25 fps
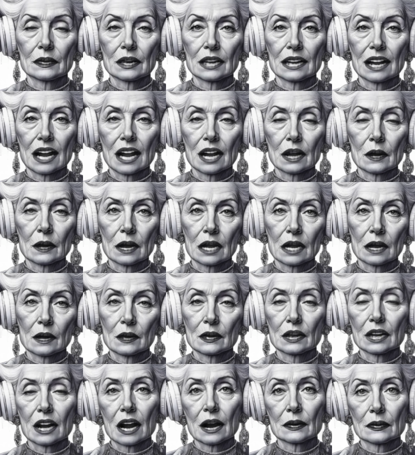Yayoi
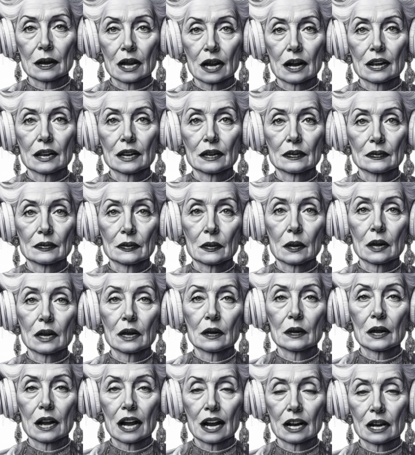Kusama, with
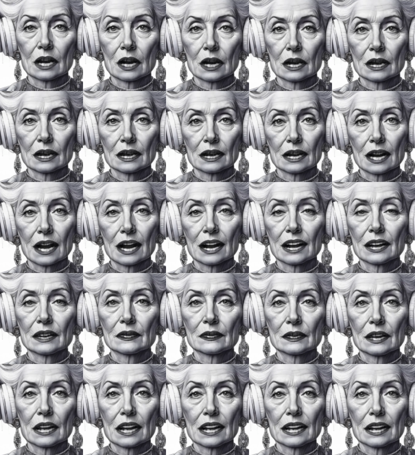creations like
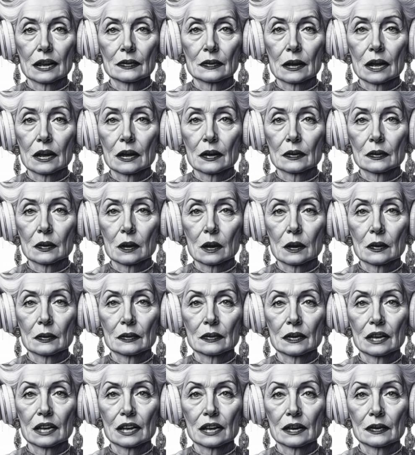Infinity Mirror
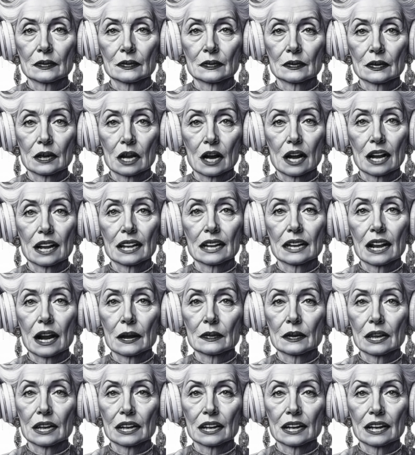Rooms, she
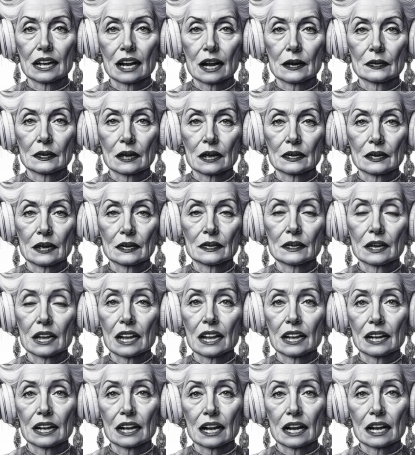examines themes of
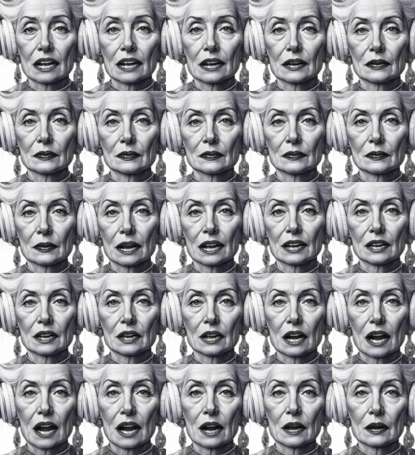infinity,
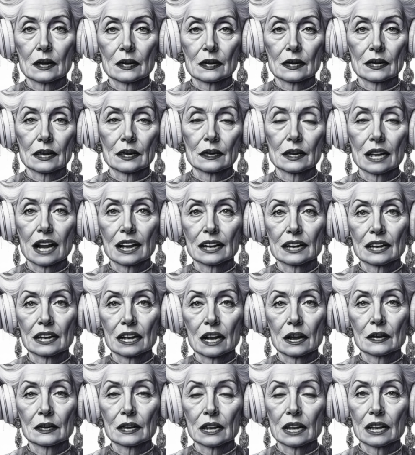mental health, and
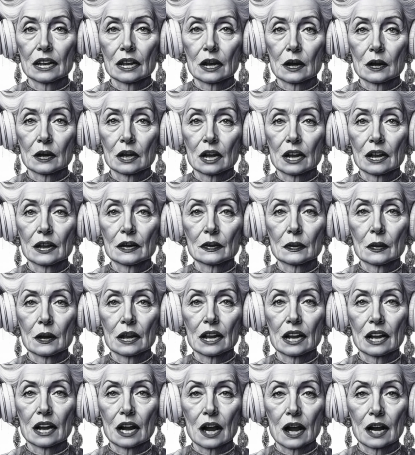self-dissolution
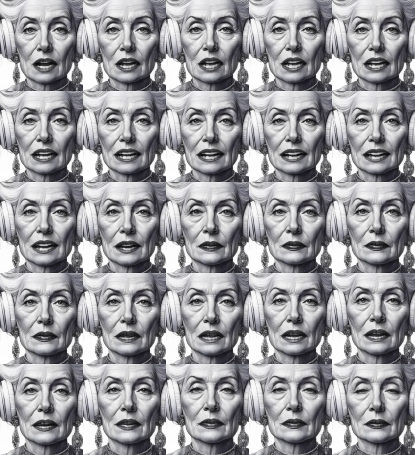within larger
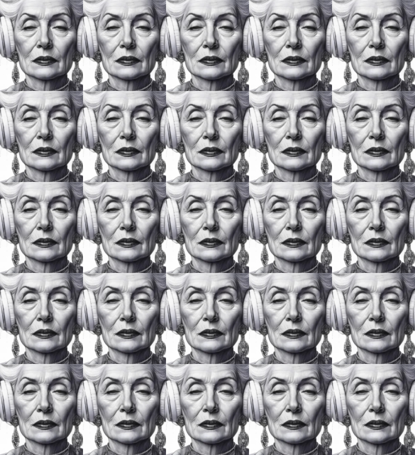systems.